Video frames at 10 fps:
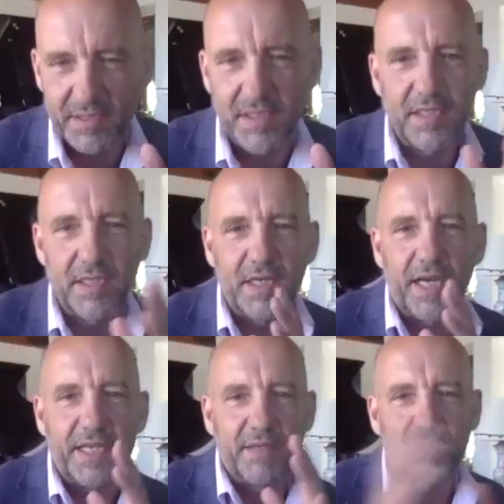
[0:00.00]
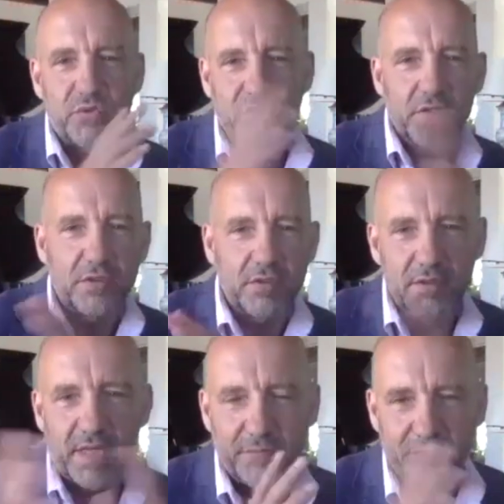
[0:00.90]
I have to jungle.
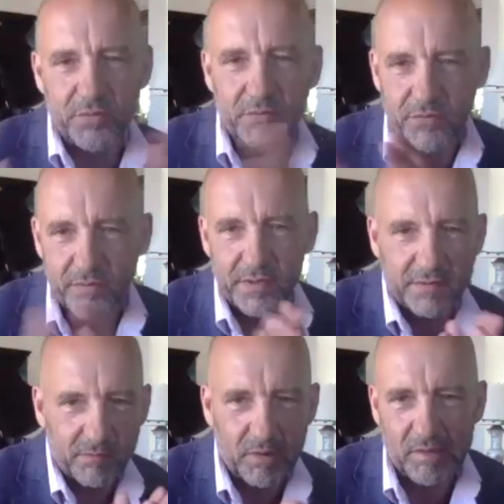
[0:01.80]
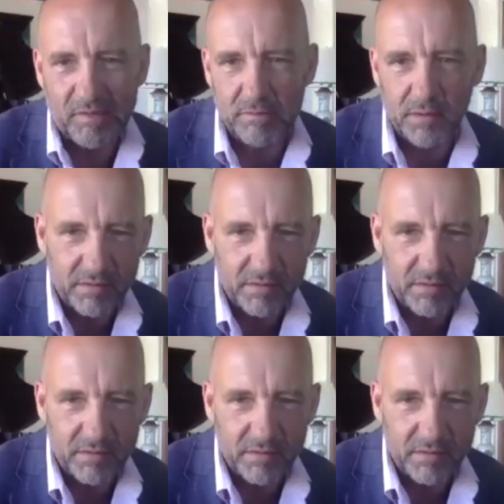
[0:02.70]
I have to say, well,